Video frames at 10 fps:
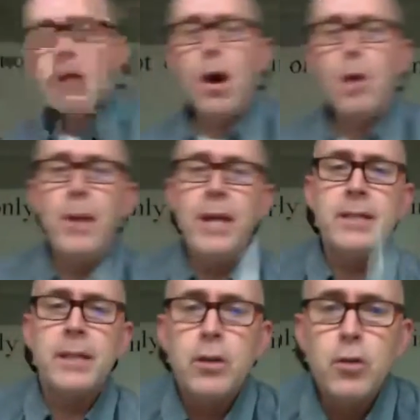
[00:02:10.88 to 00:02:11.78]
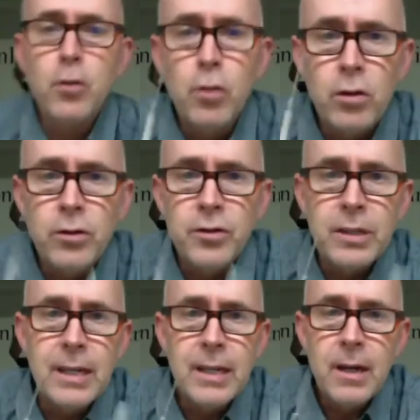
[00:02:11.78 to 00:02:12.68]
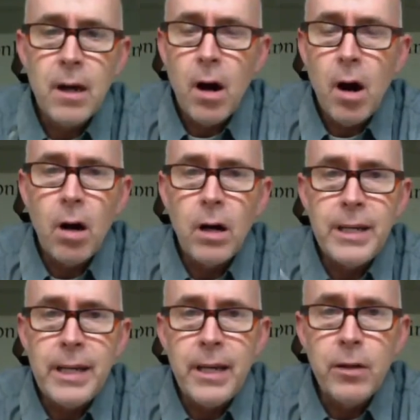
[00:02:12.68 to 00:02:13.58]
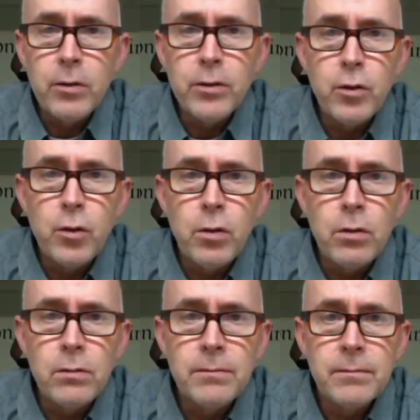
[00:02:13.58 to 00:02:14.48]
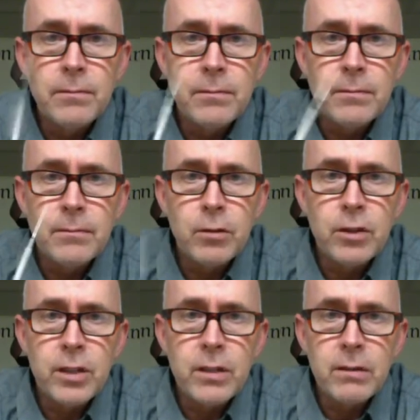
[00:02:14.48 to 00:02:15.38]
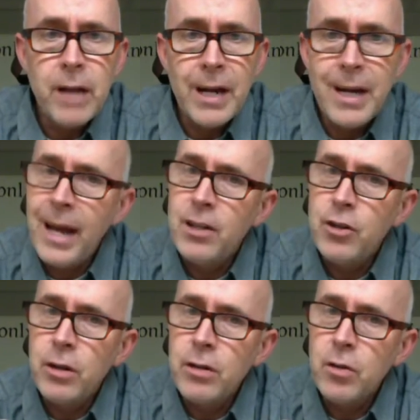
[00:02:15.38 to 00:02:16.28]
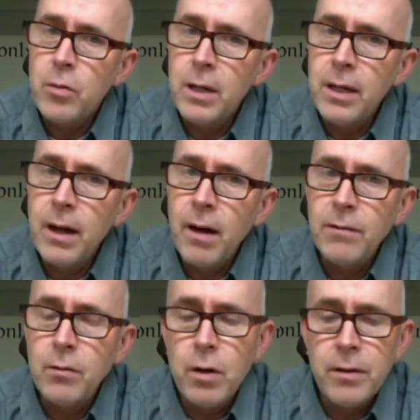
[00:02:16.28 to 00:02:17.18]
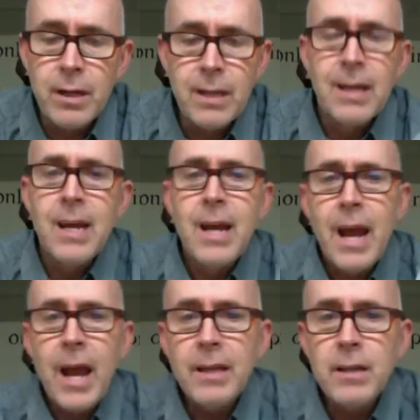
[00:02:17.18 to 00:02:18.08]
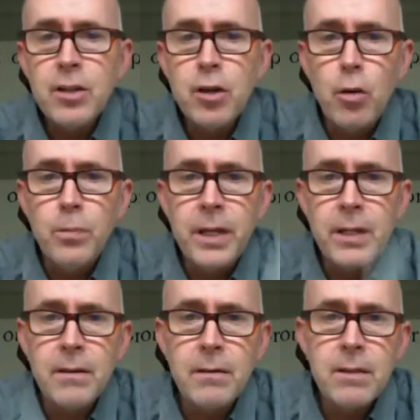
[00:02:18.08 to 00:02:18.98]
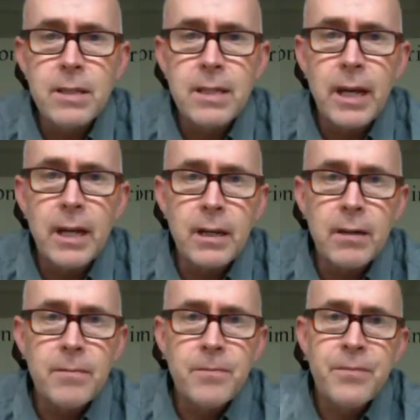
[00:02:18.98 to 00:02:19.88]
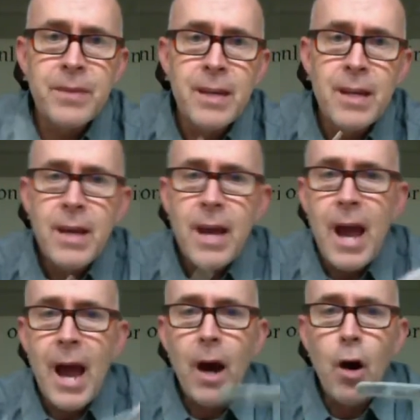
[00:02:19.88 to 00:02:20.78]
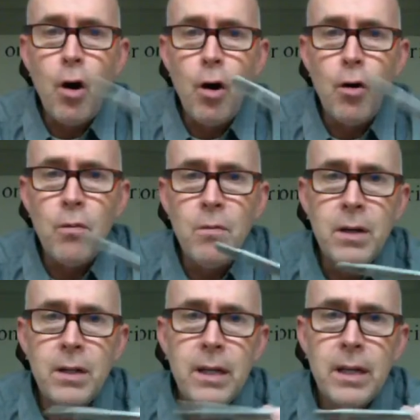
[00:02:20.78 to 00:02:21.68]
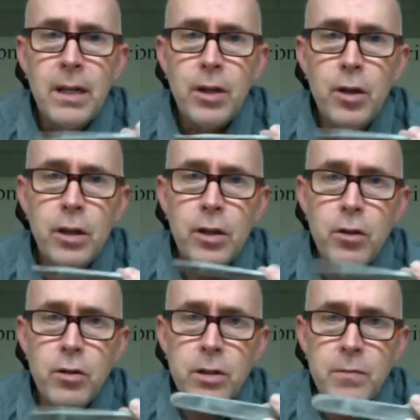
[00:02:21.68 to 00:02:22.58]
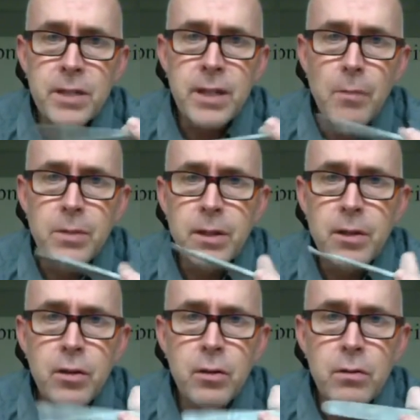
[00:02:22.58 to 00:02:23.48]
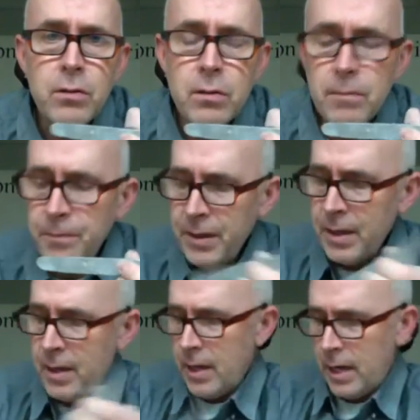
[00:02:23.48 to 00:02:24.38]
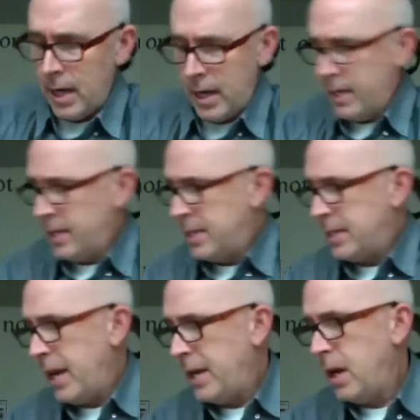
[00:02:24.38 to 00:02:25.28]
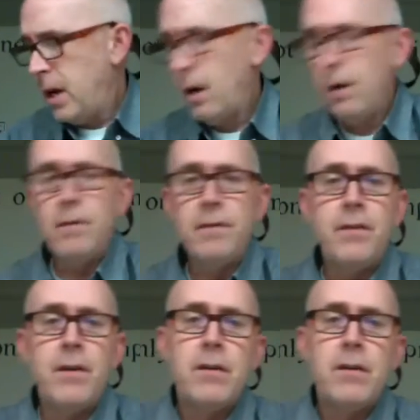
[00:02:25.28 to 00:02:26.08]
Our basic tools are a needle tool, which is kind of dangerous, so be careful with it, and a sculpting stick. At home, you can use some substitutes. Instead of